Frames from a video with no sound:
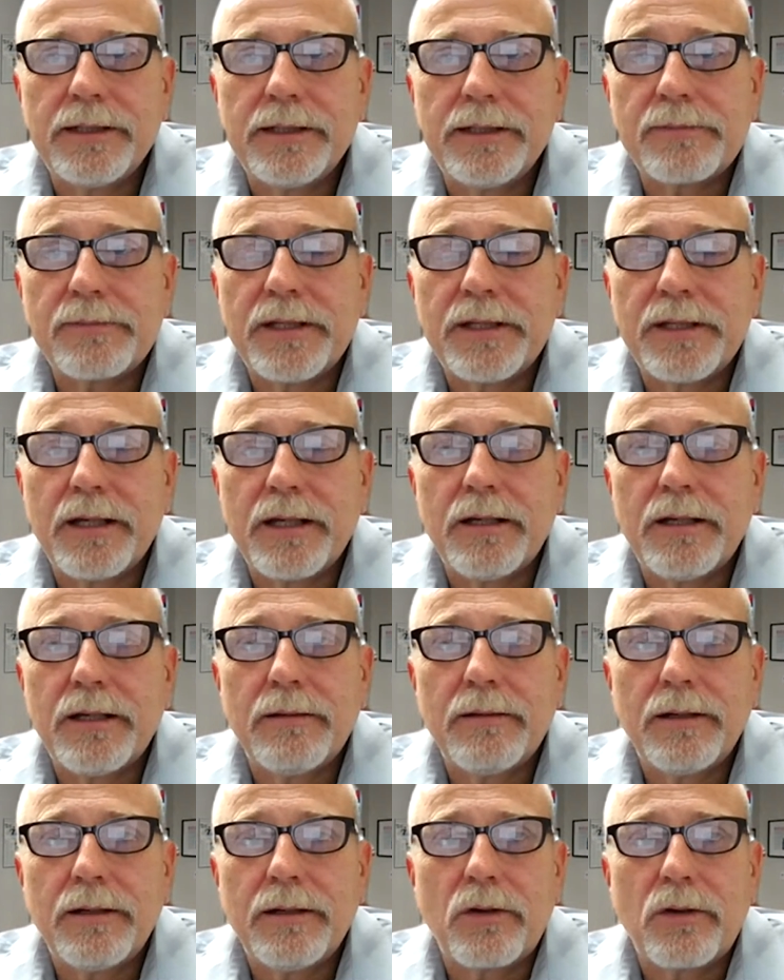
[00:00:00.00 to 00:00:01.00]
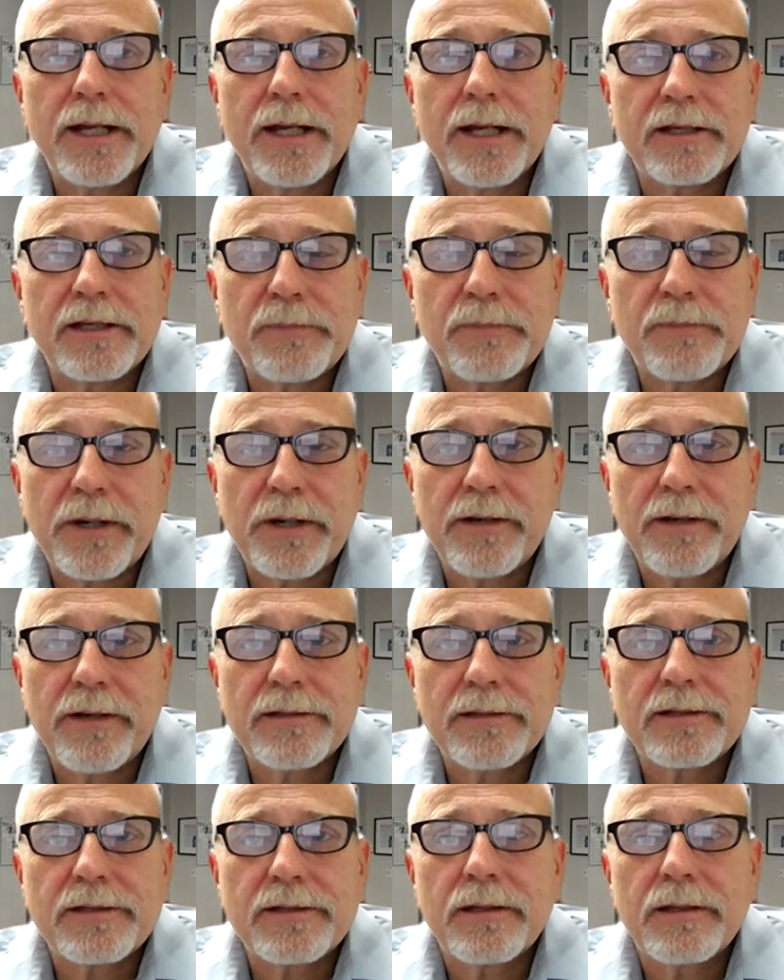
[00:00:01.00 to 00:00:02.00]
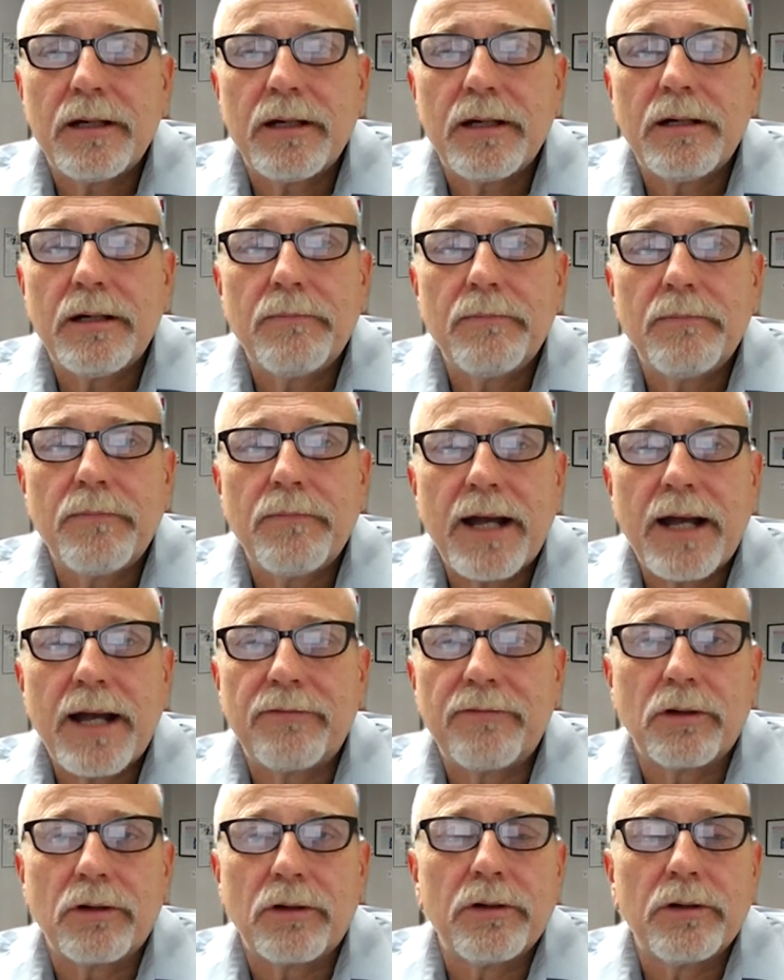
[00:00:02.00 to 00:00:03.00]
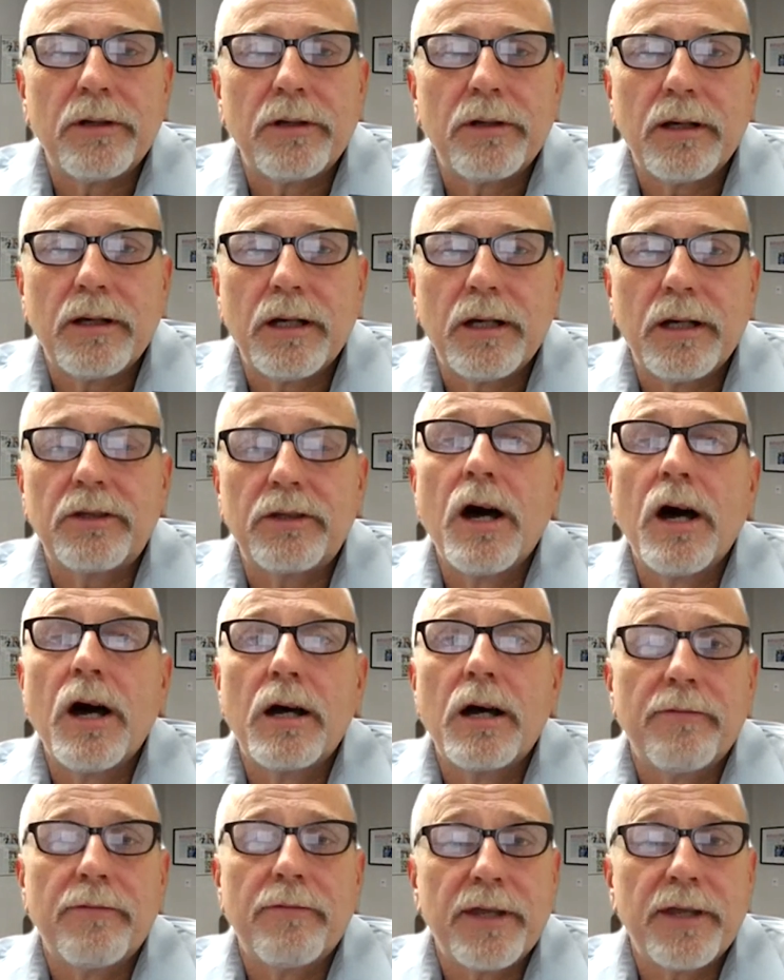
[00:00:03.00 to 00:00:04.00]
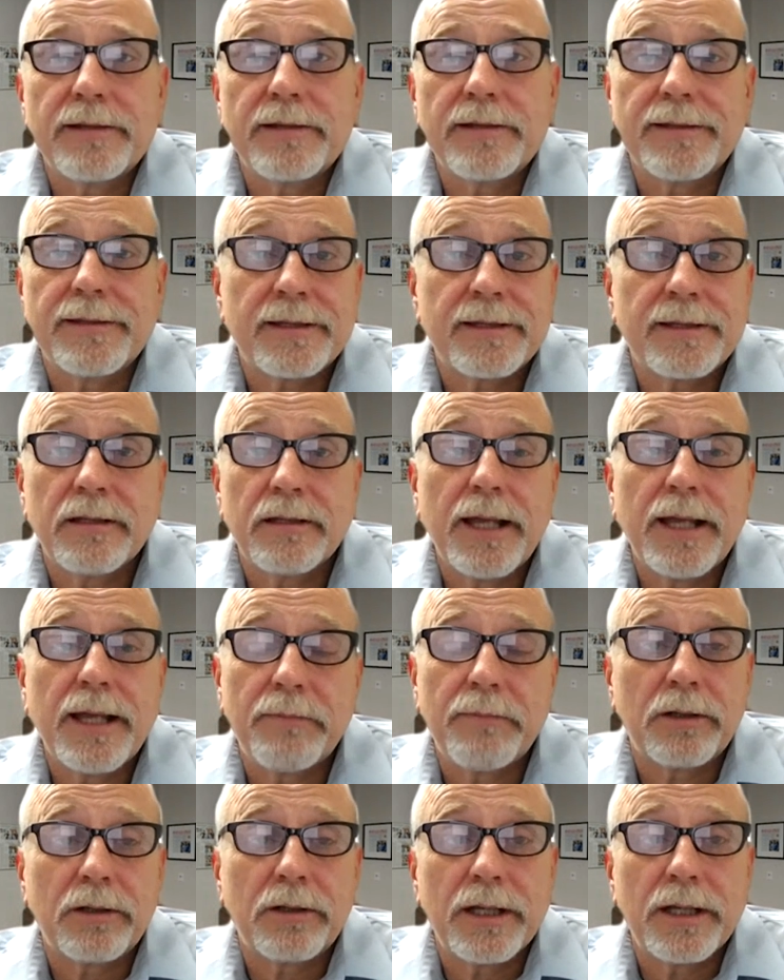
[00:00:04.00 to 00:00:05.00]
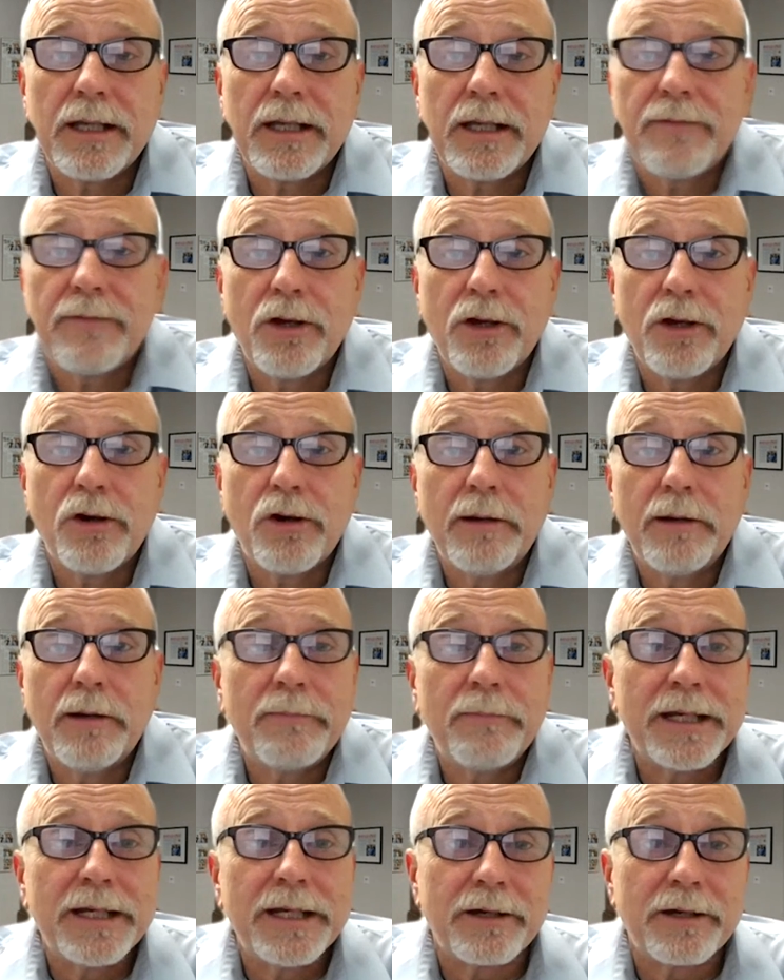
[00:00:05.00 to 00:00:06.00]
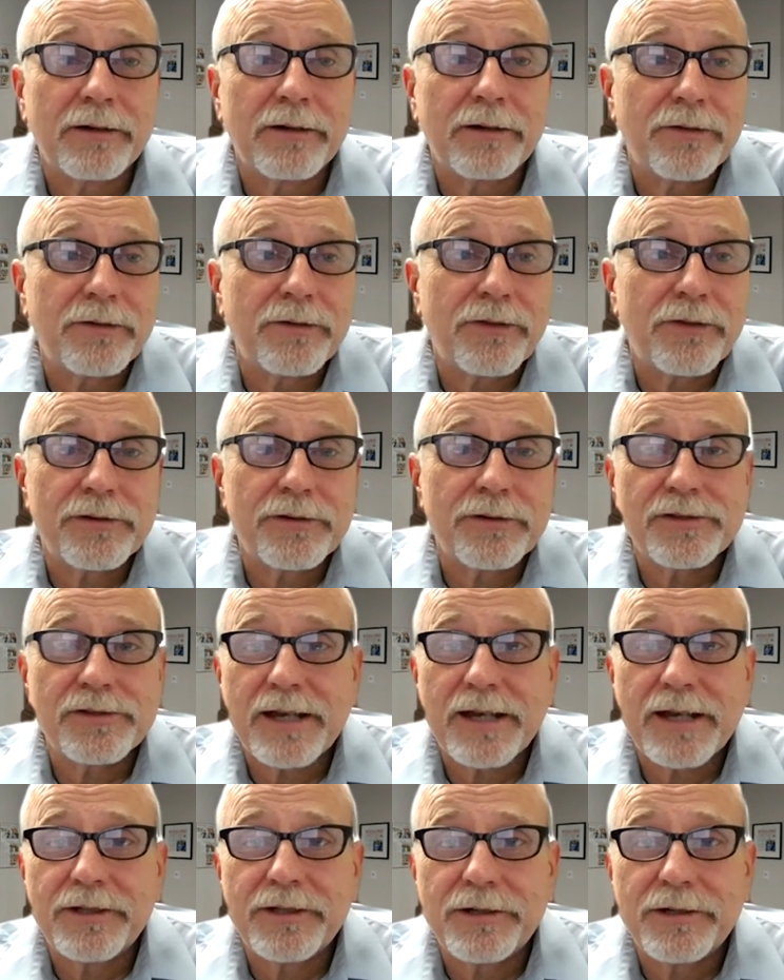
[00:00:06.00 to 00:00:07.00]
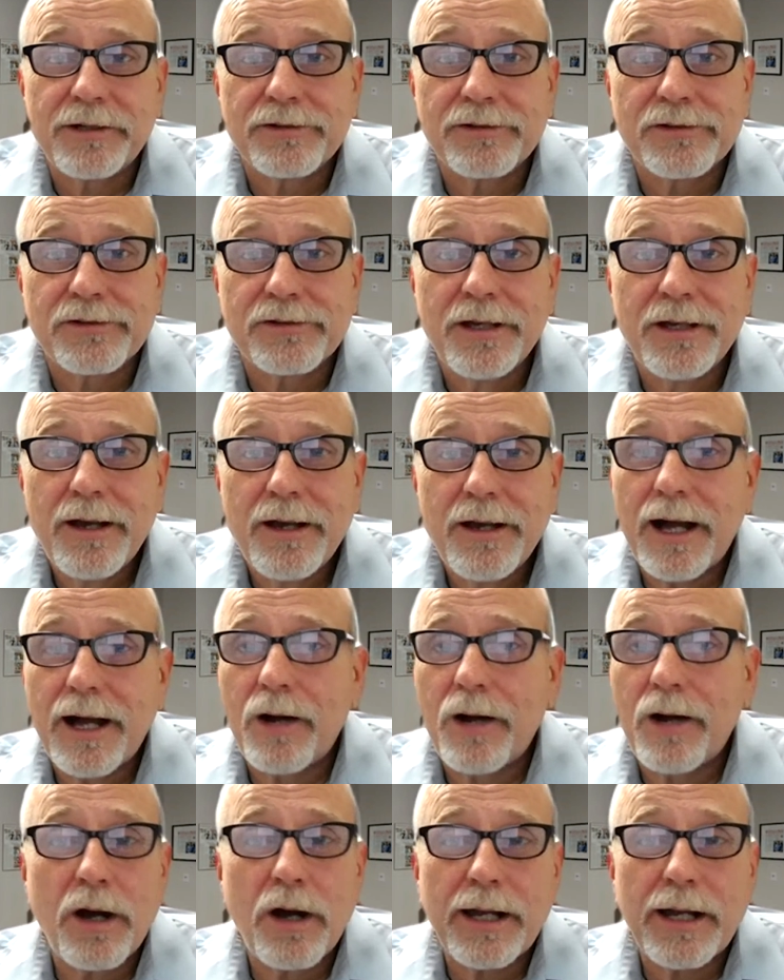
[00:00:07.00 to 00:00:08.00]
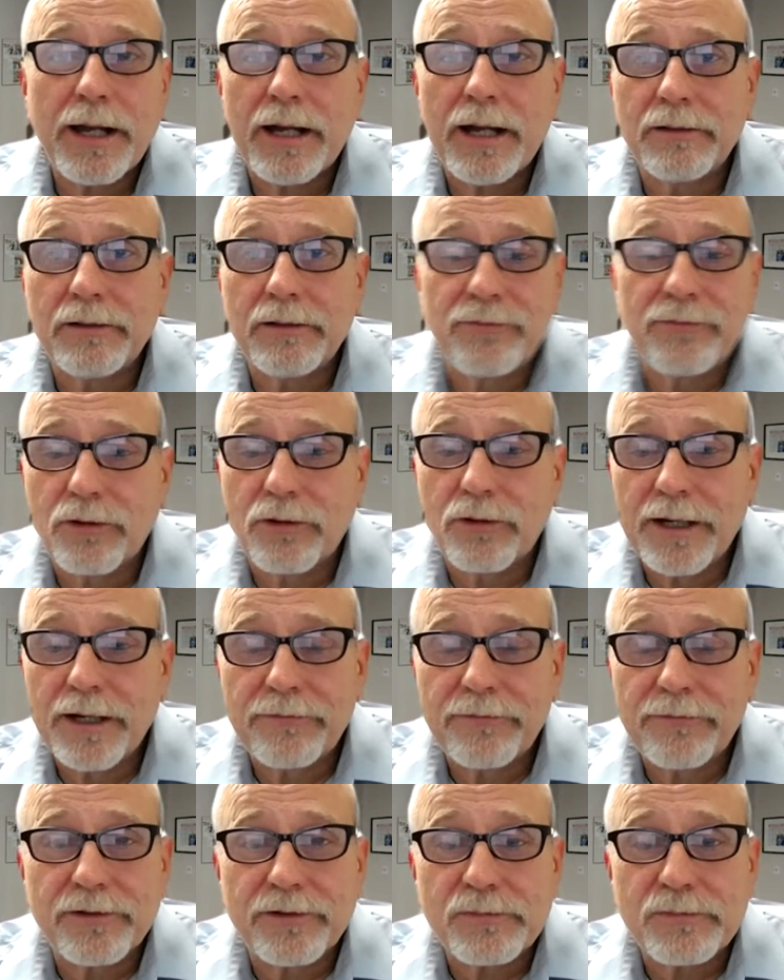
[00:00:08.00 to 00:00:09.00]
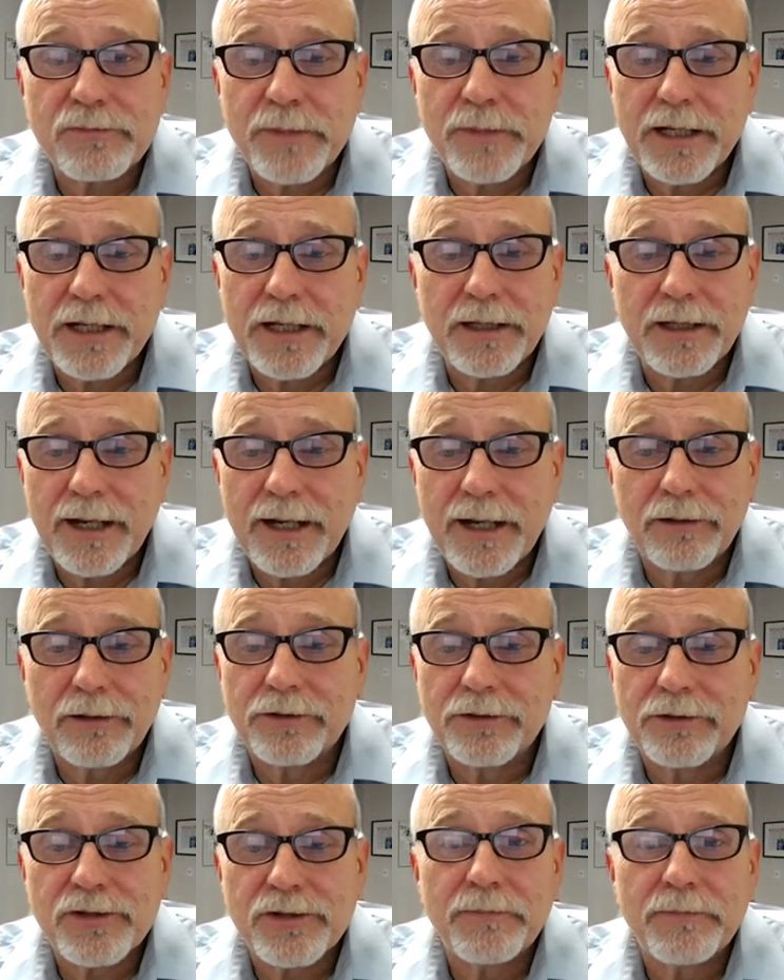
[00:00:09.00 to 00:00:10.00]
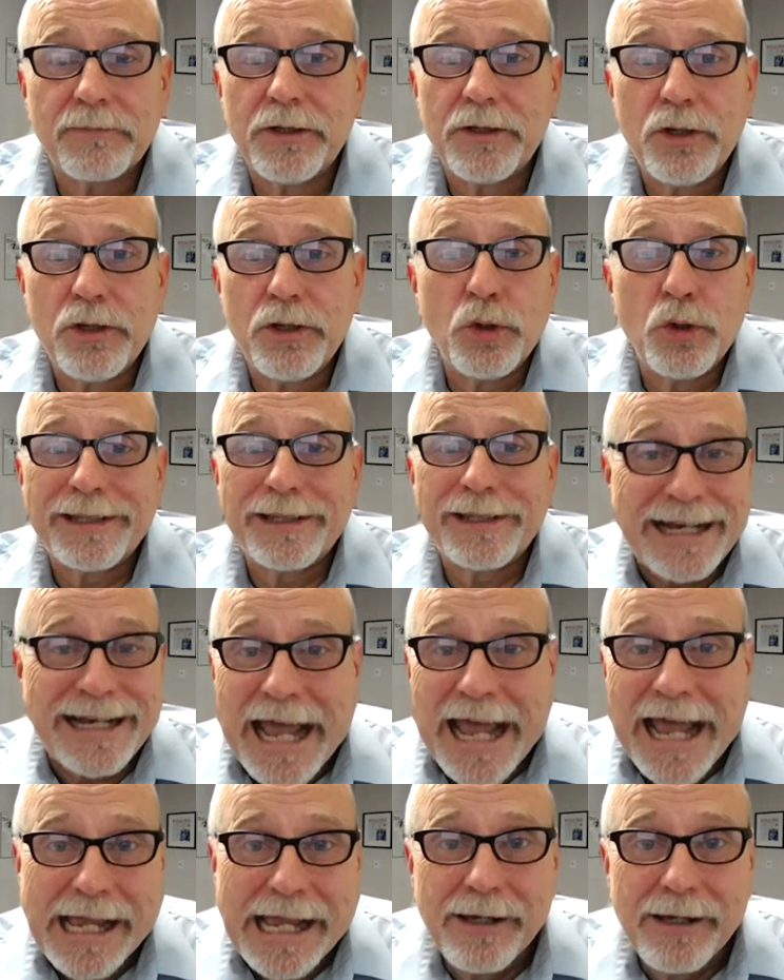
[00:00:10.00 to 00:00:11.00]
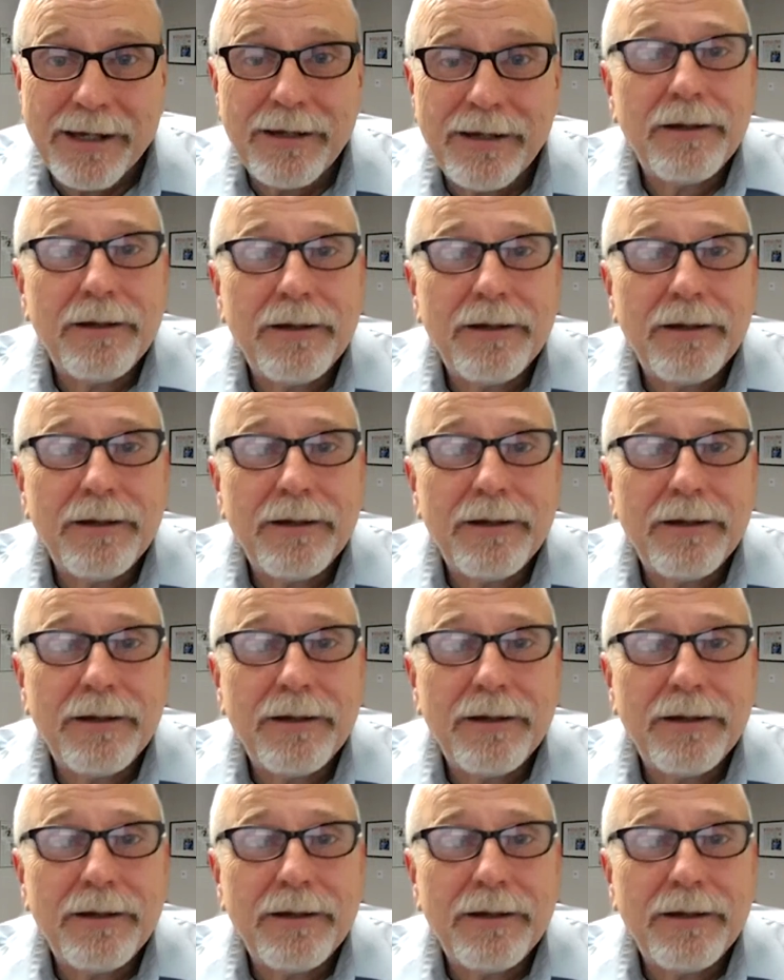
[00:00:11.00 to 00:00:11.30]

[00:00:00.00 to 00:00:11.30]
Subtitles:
It's been a great experience. I've learned a ton of things, and still am learning. Even though I've been here for 37 years, I'll walk out on the floor after this meeting and I'll learn something new today.